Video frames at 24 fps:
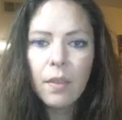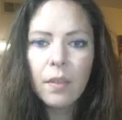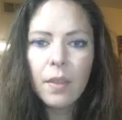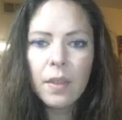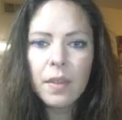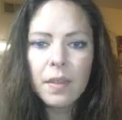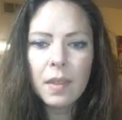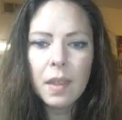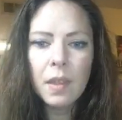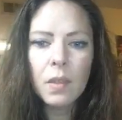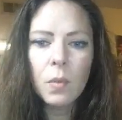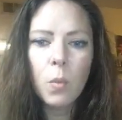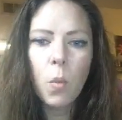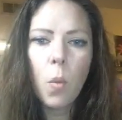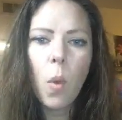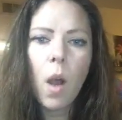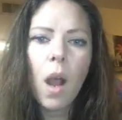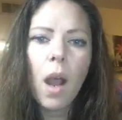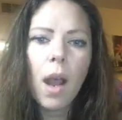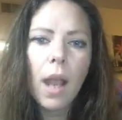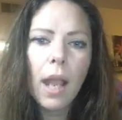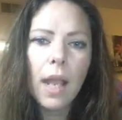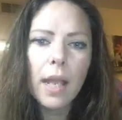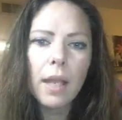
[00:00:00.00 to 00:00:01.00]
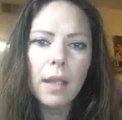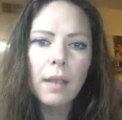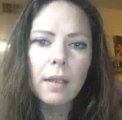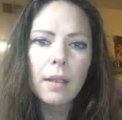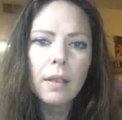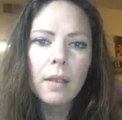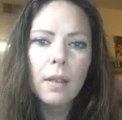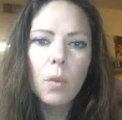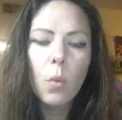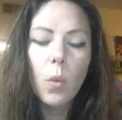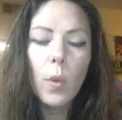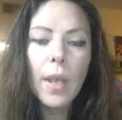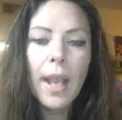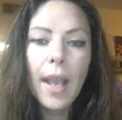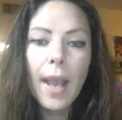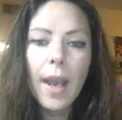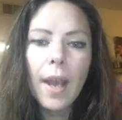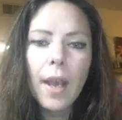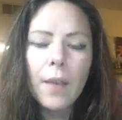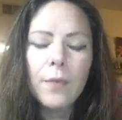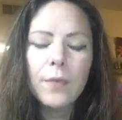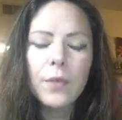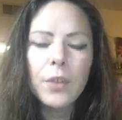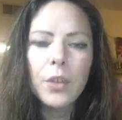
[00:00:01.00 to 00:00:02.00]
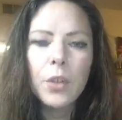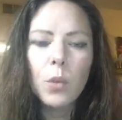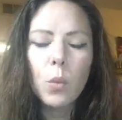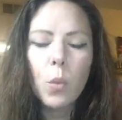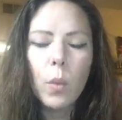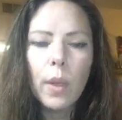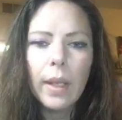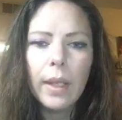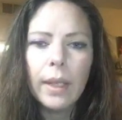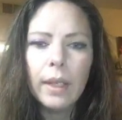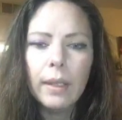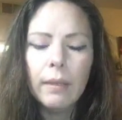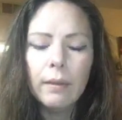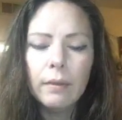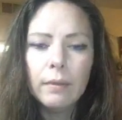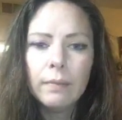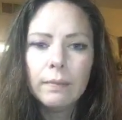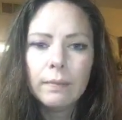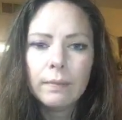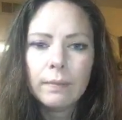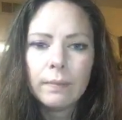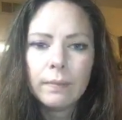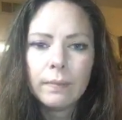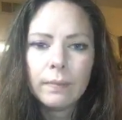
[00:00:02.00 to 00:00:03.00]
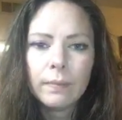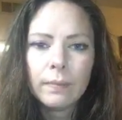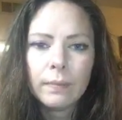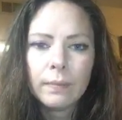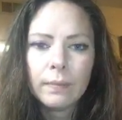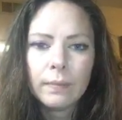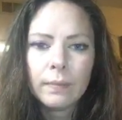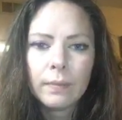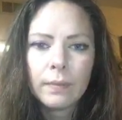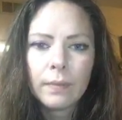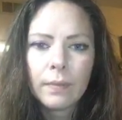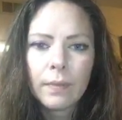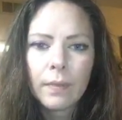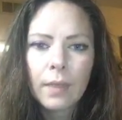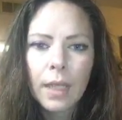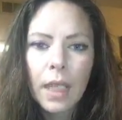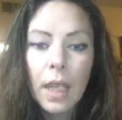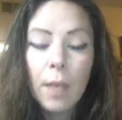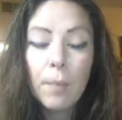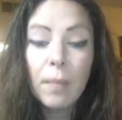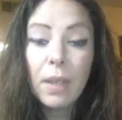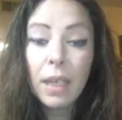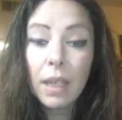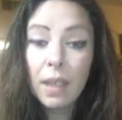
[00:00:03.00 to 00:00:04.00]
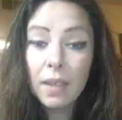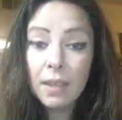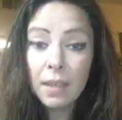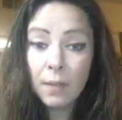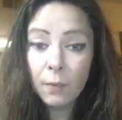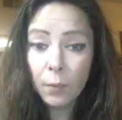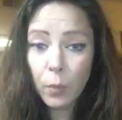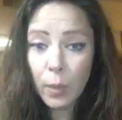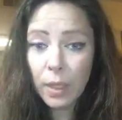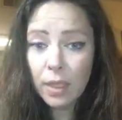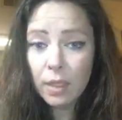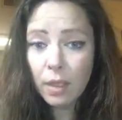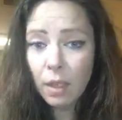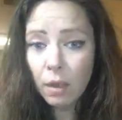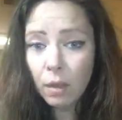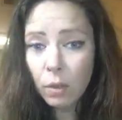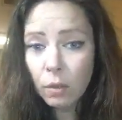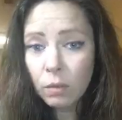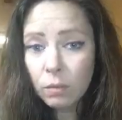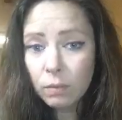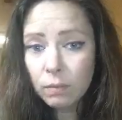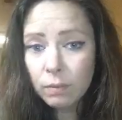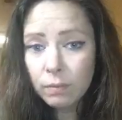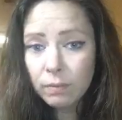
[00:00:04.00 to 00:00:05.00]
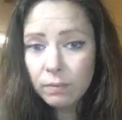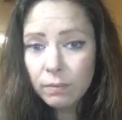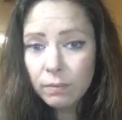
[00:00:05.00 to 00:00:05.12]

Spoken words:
This is why we have to win. Because if we don't,